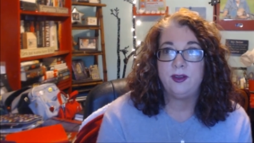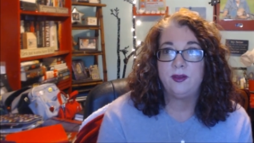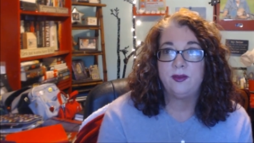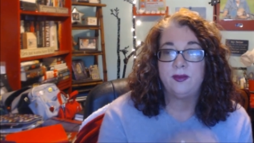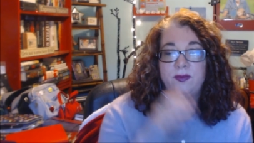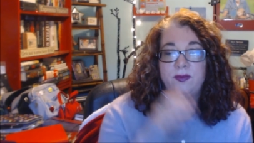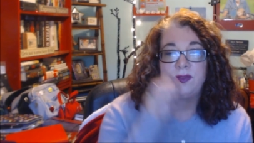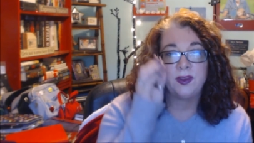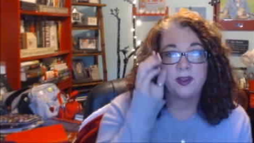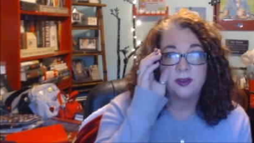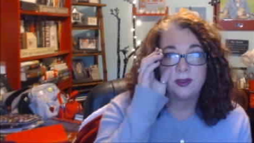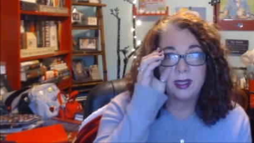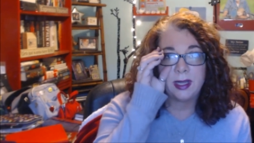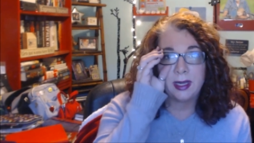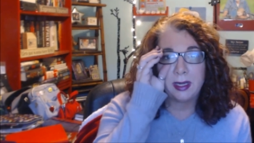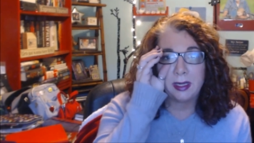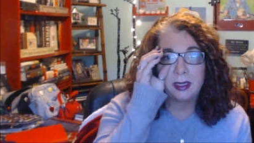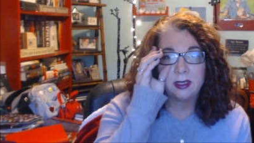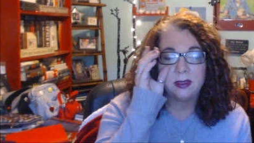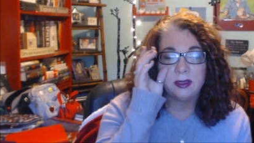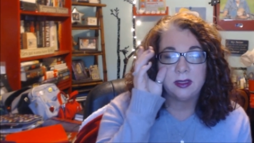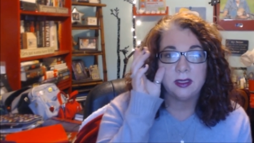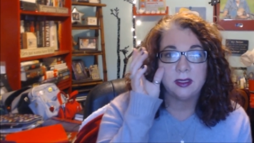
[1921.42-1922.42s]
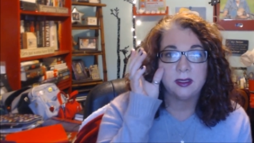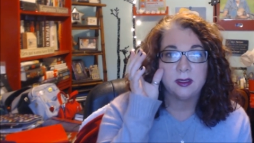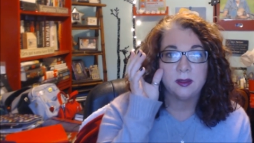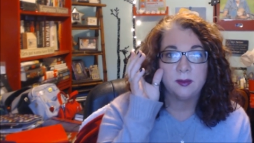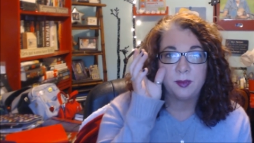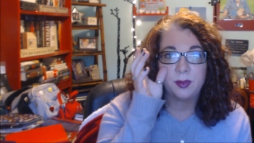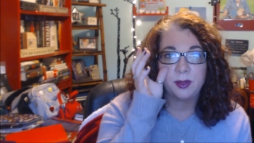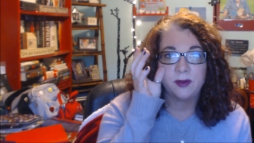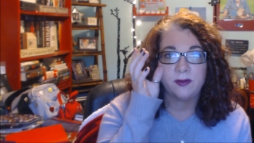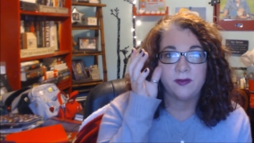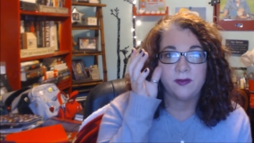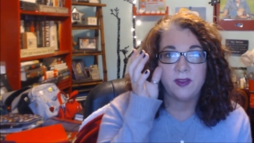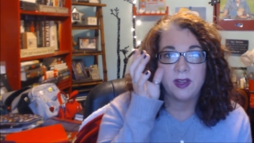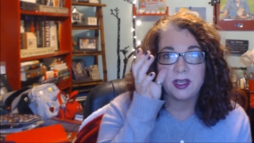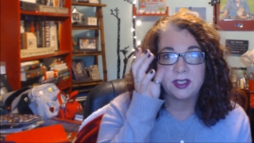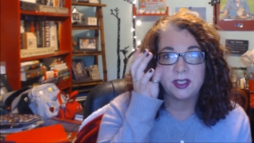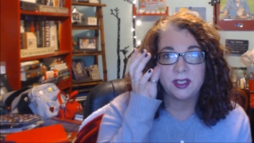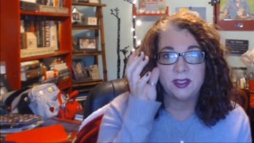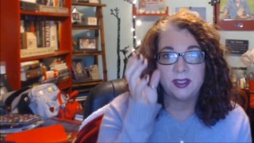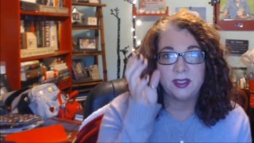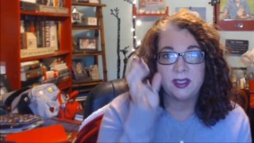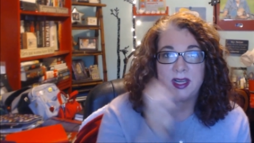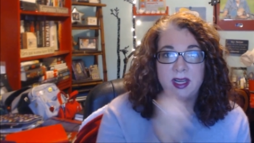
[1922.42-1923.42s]
you feel like the
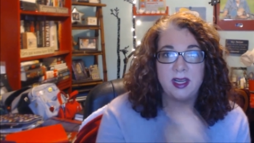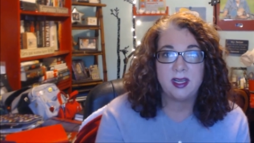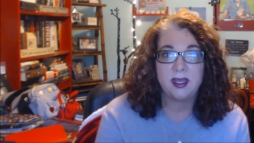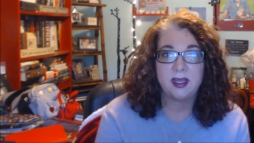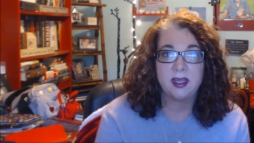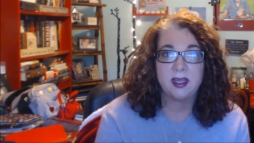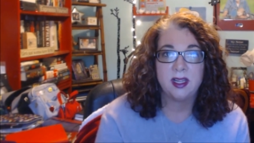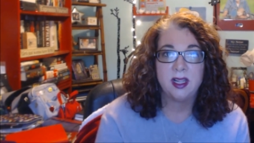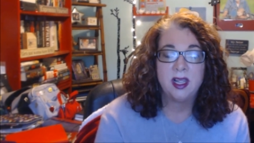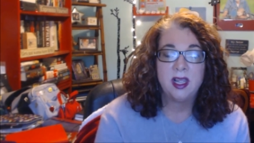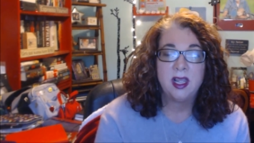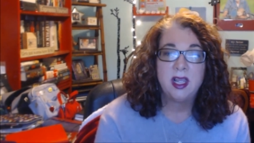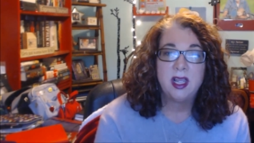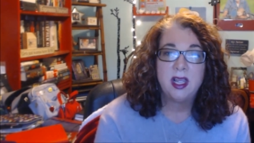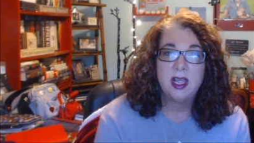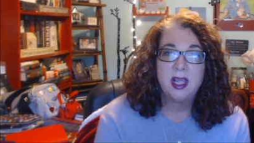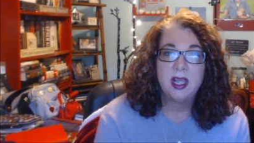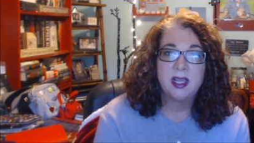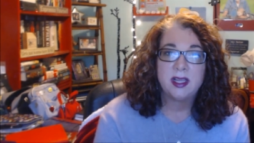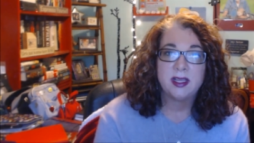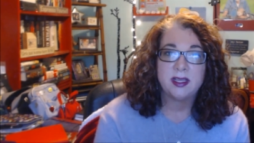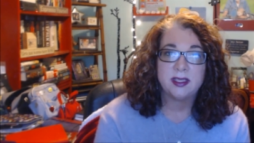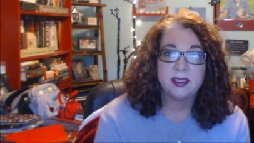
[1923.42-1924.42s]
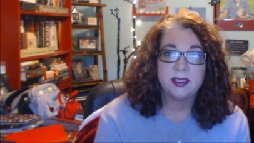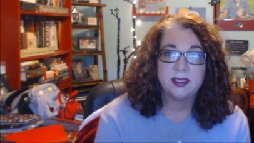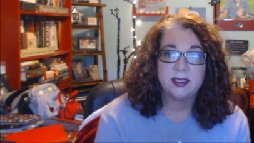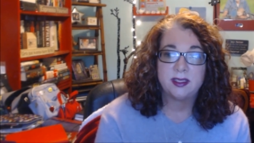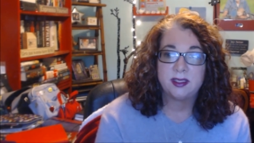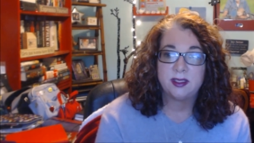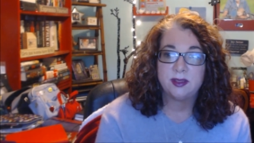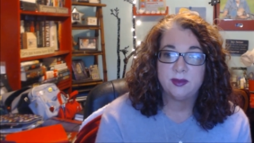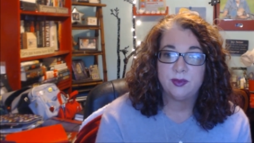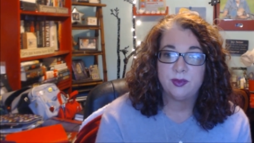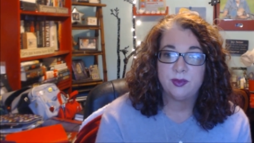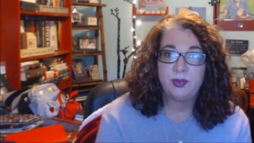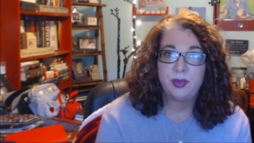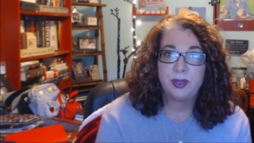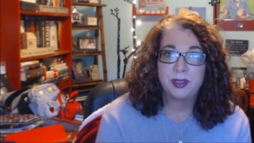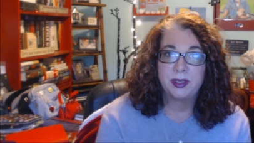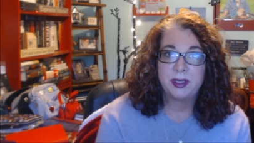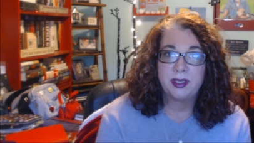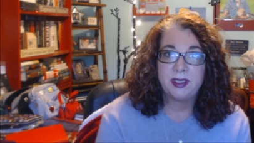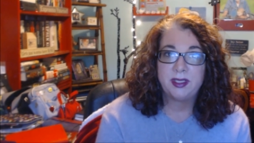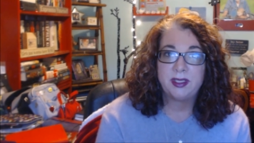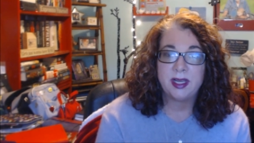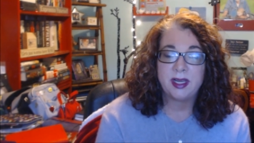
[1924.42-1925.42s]
perfection thing has
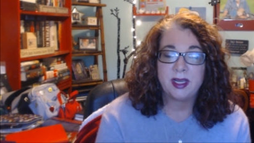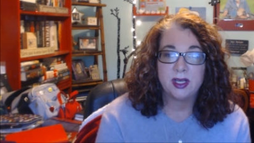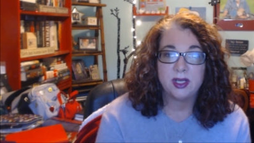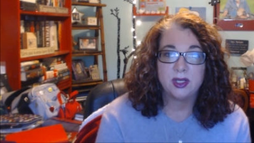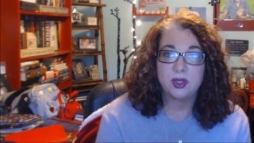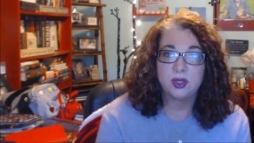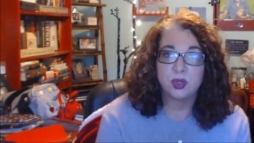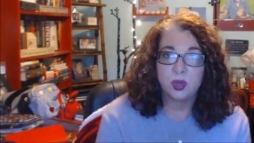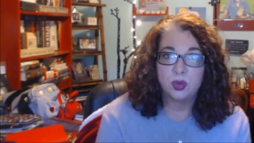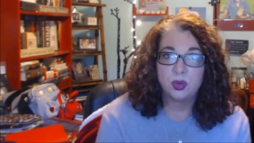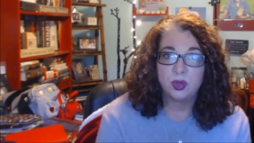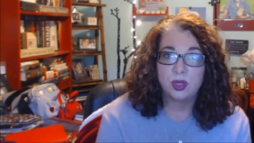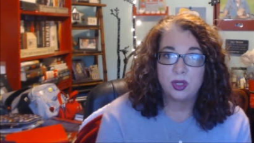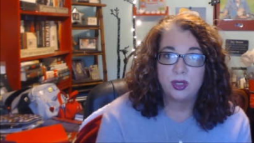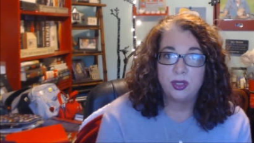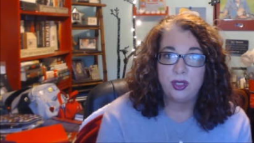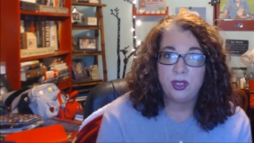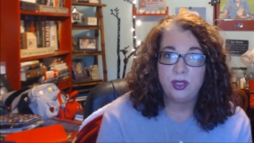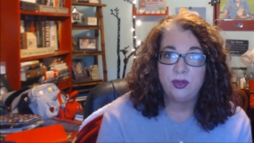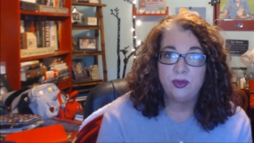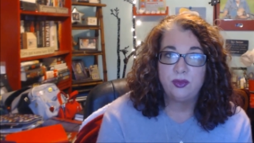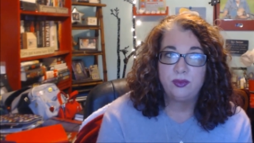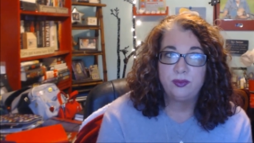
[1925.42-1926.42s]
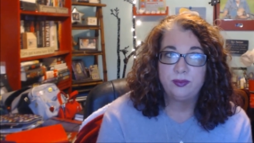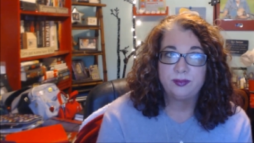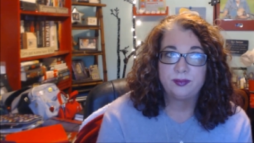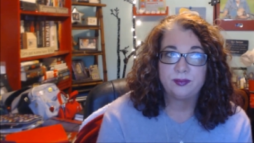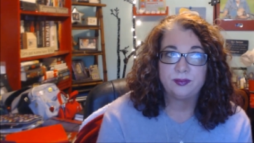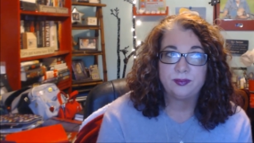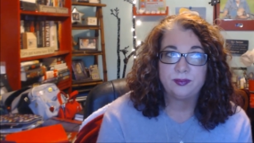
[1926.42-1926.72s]
really taken a toll on you.